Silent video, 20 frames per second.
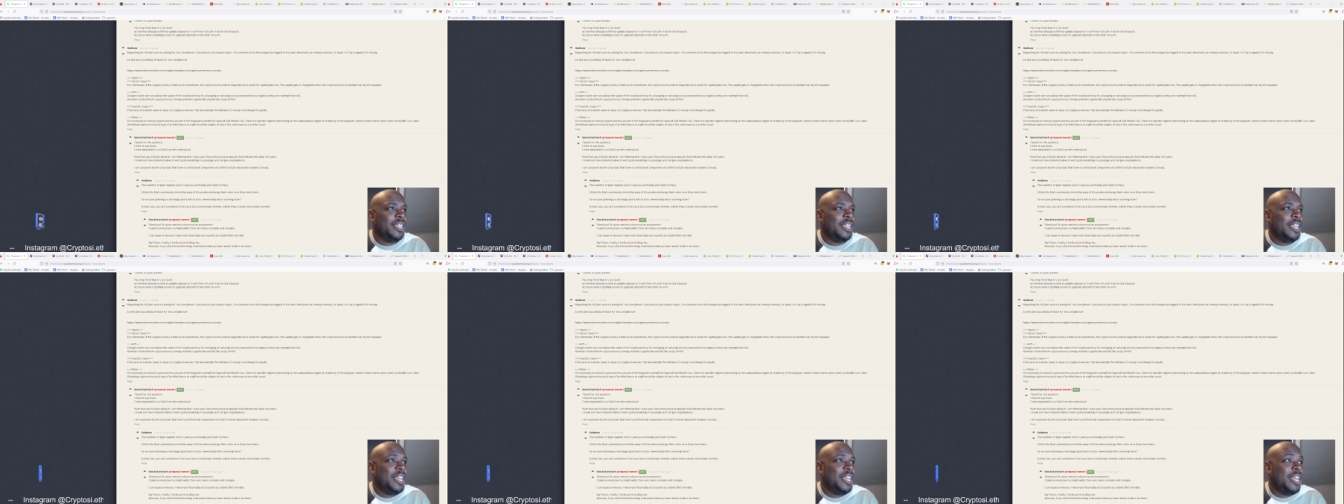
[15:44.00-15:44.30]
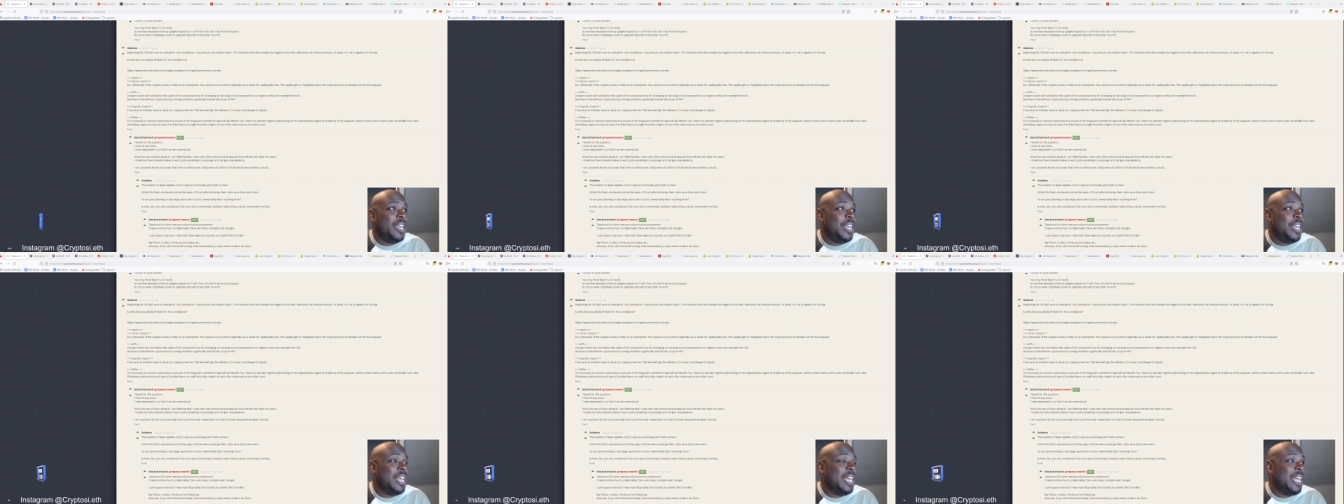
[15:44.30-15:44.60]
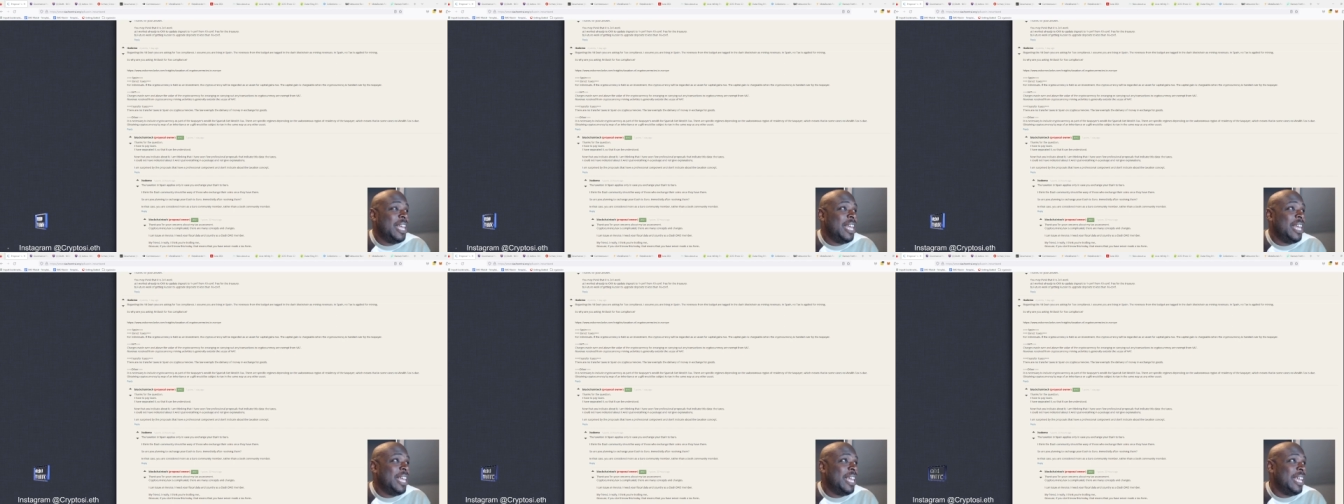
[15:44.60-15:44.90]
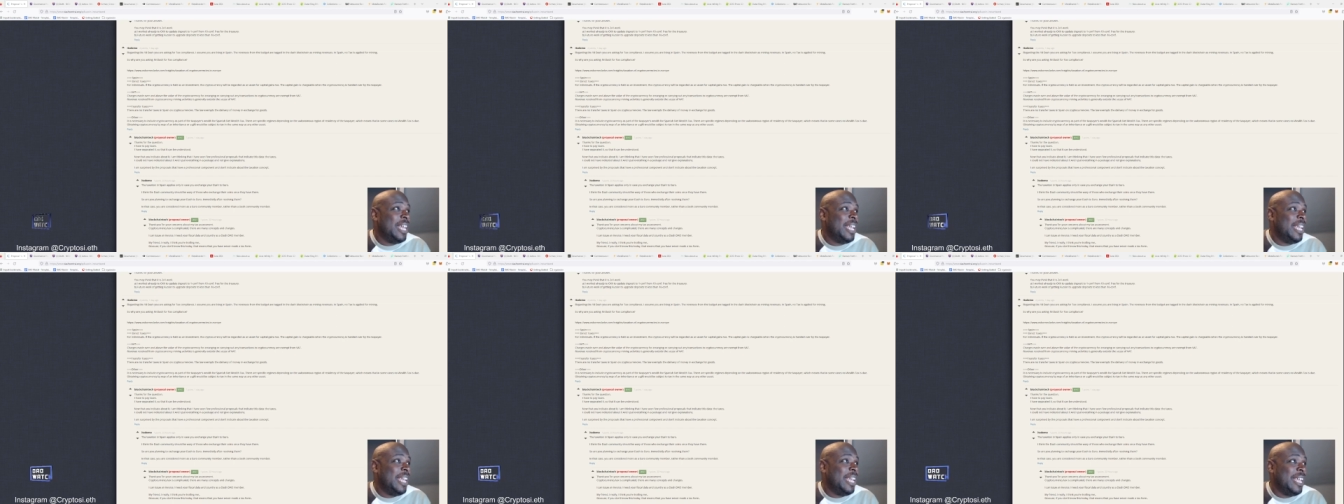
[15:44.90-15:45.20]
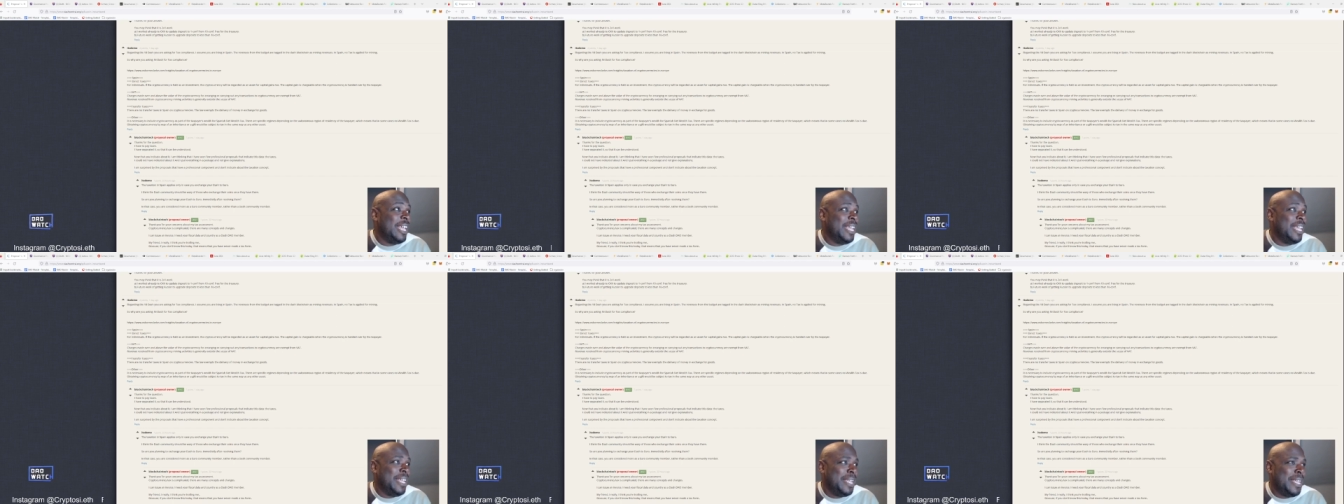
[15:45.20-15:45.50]

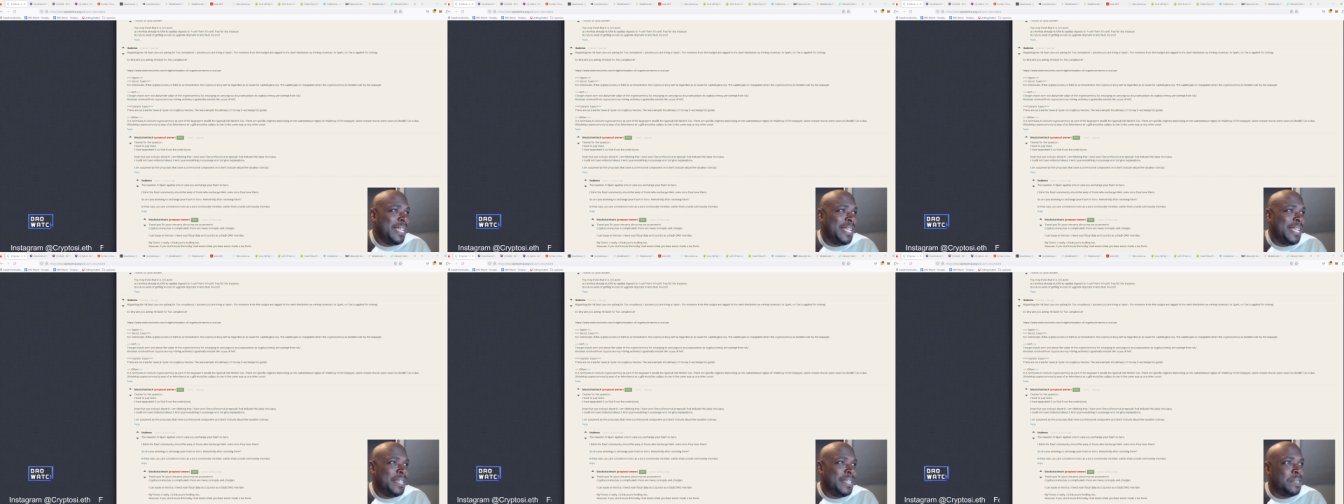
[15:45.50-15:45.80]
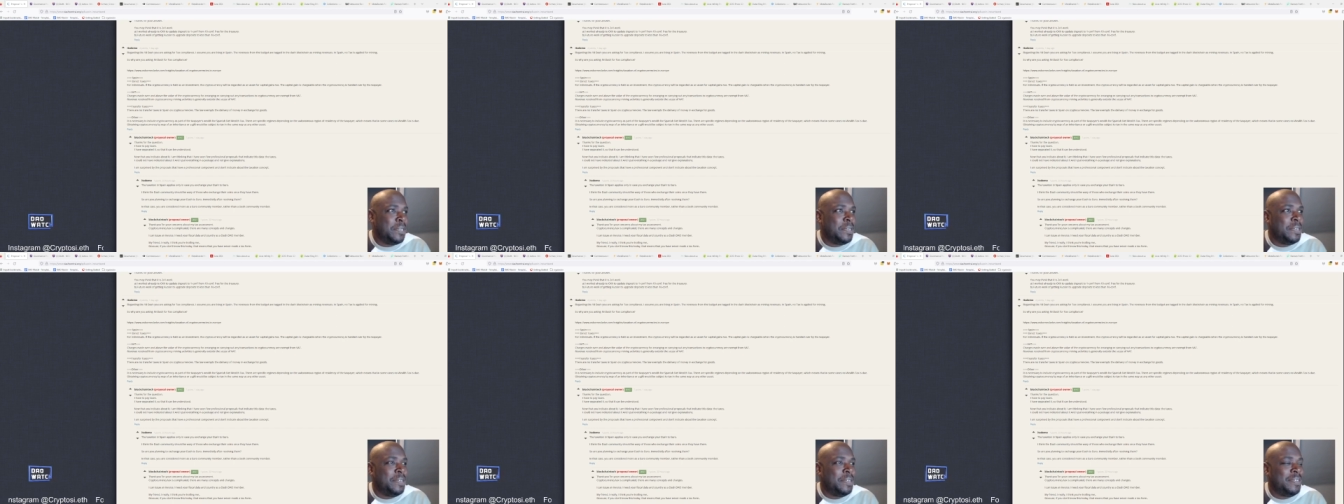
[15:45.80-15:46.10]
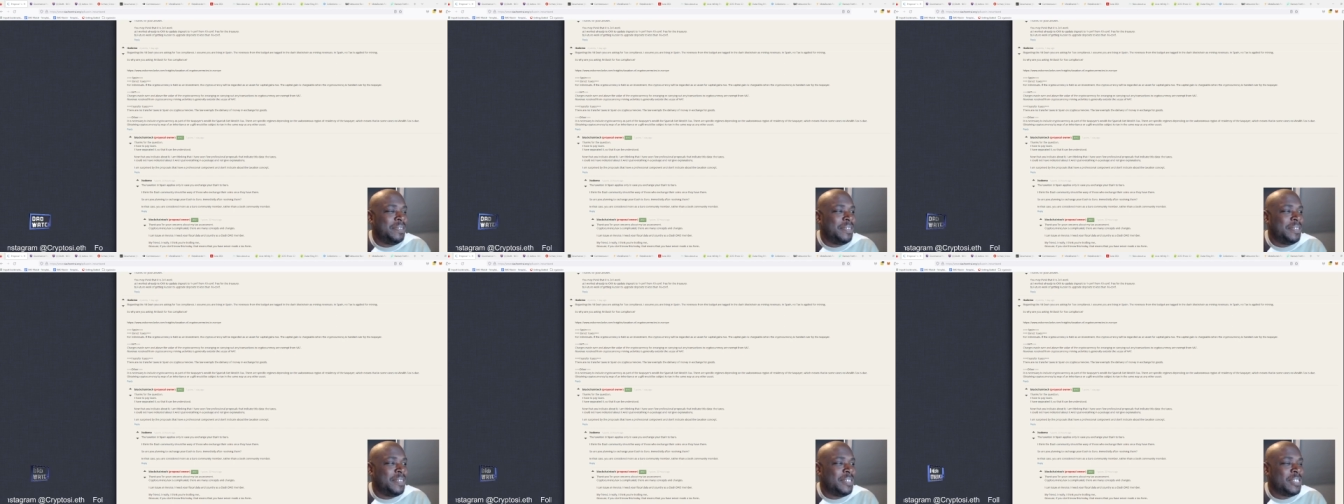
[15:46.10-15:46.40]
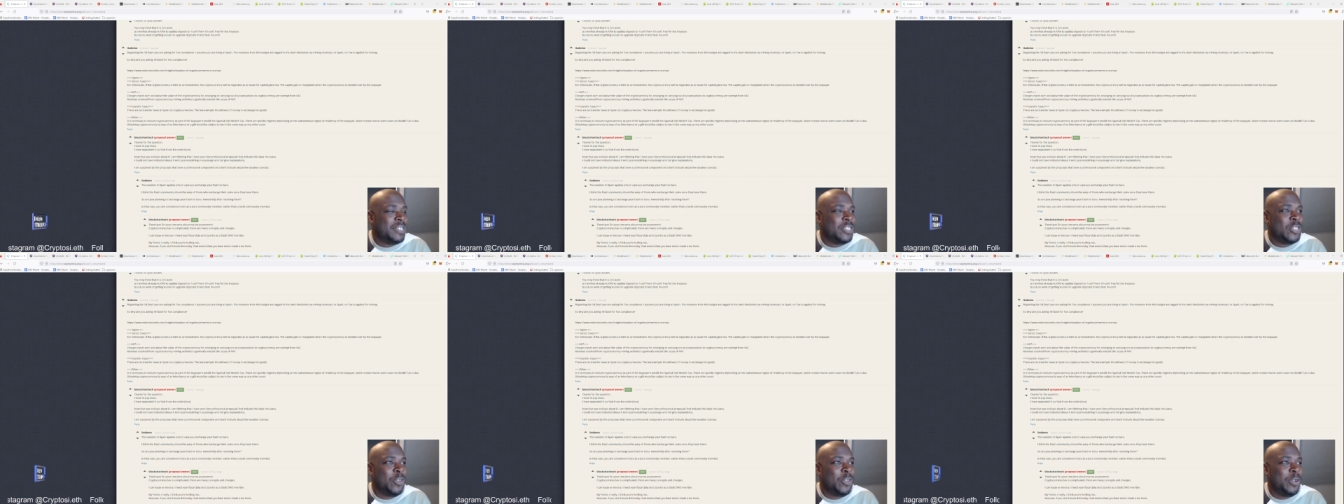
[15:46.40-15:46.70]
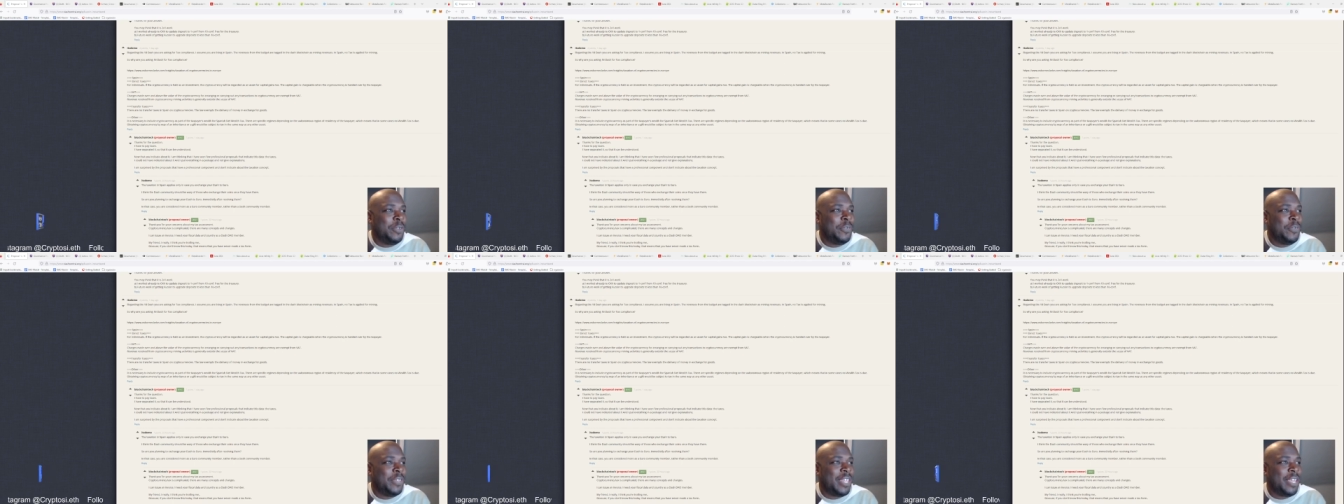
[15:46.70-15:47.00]
And
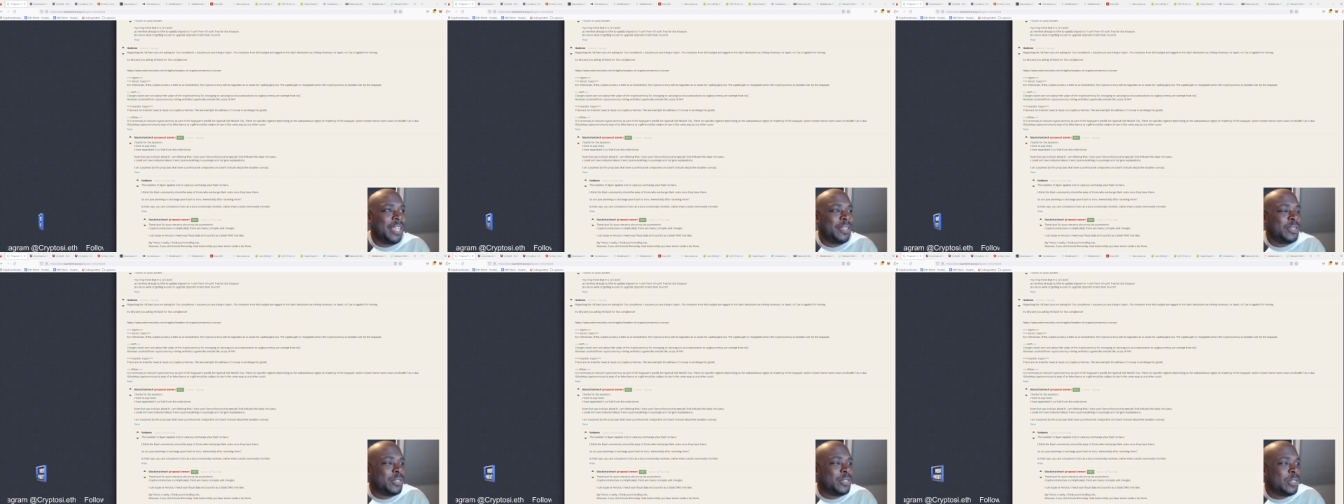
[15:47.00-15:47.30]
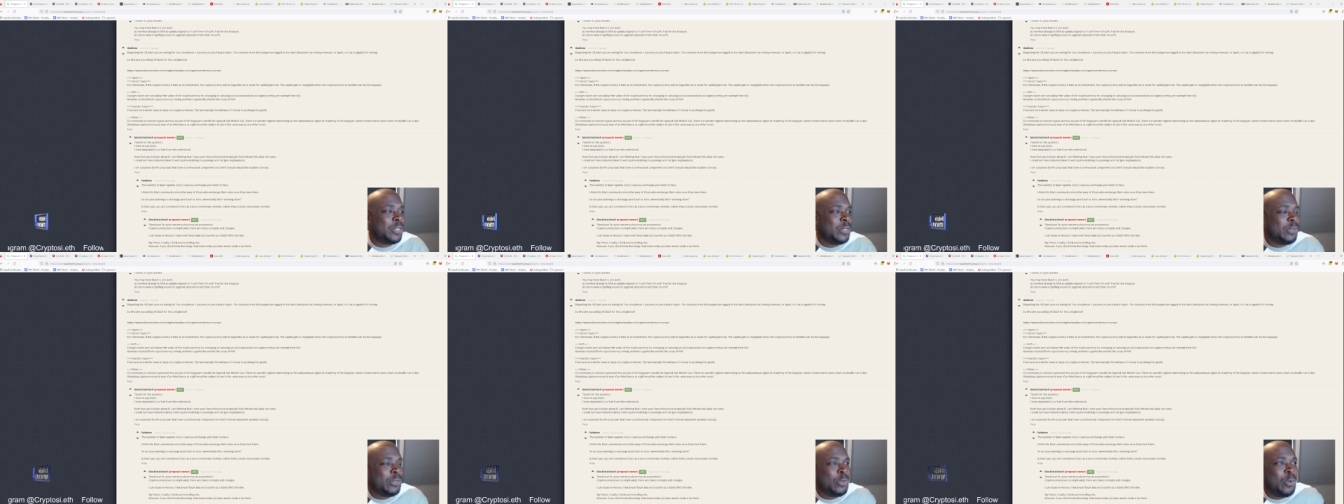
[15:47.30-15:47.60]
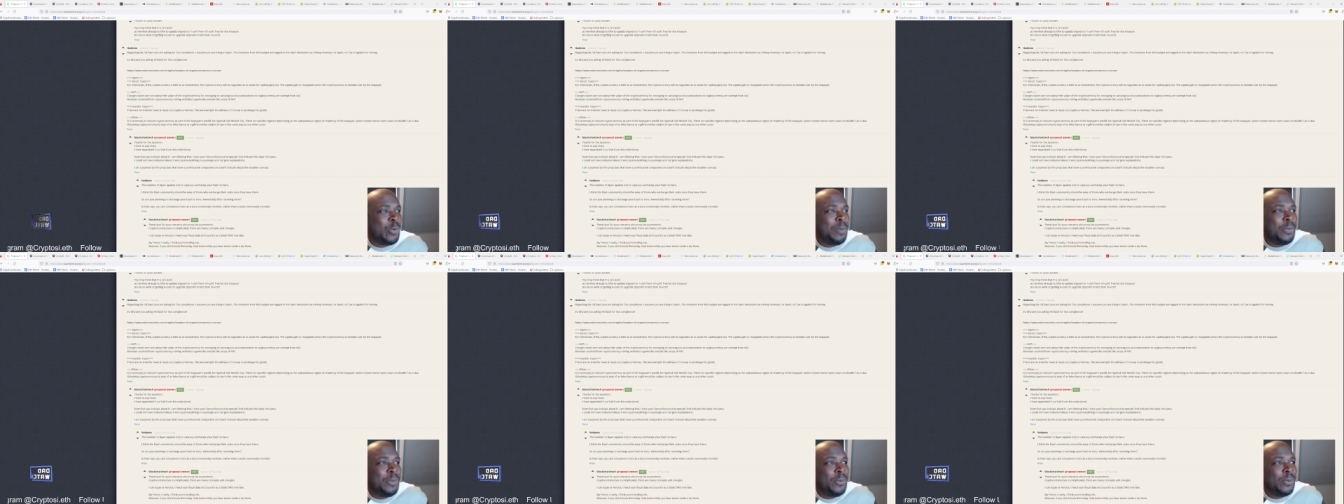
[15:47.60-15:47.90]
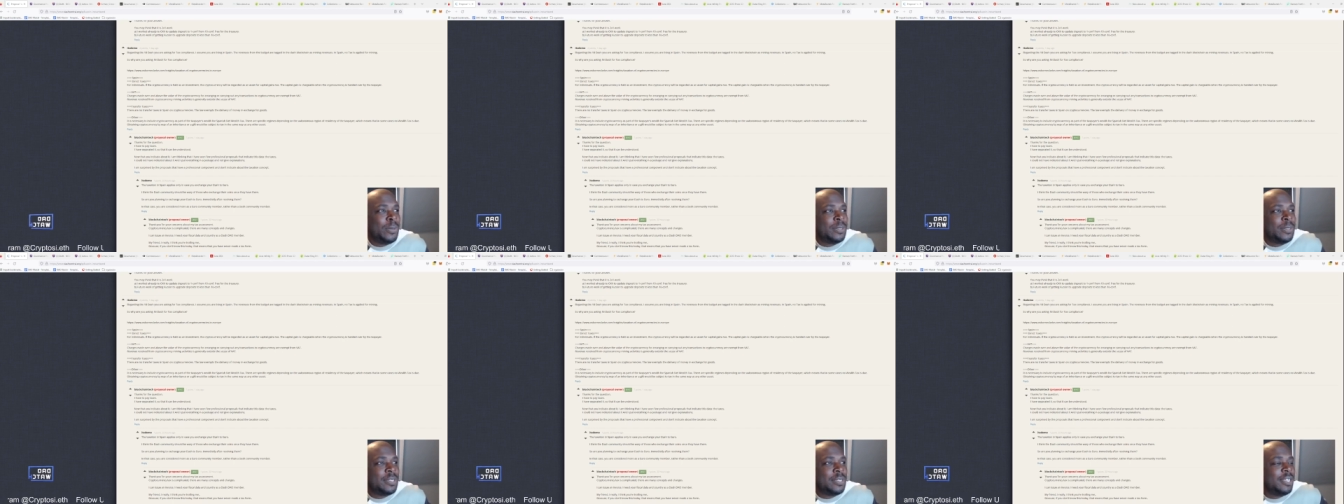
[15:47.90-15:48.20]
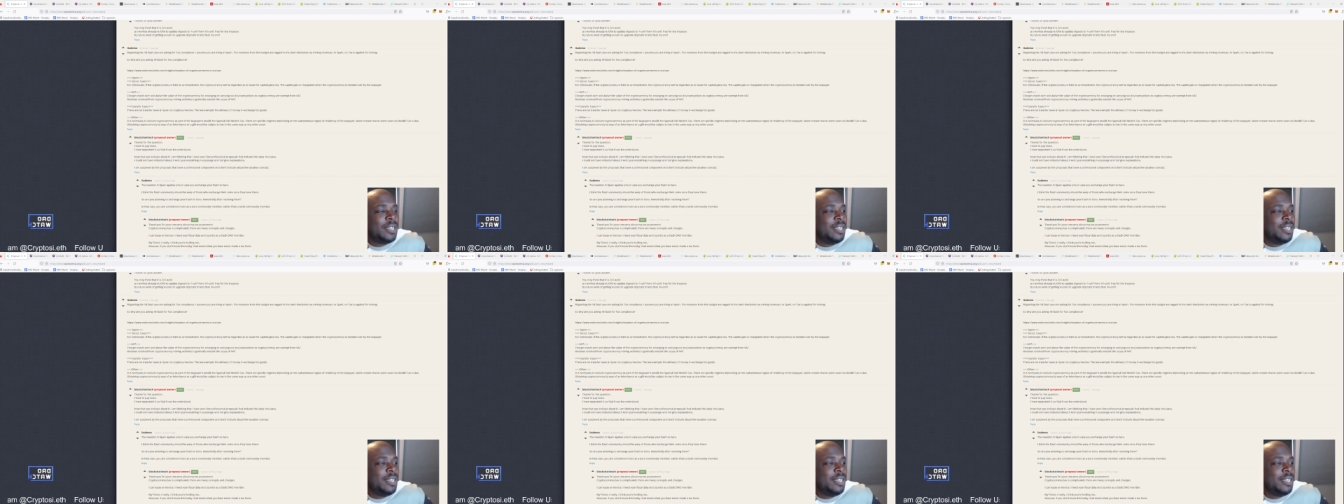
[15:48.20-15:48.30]
sorry for that short pause.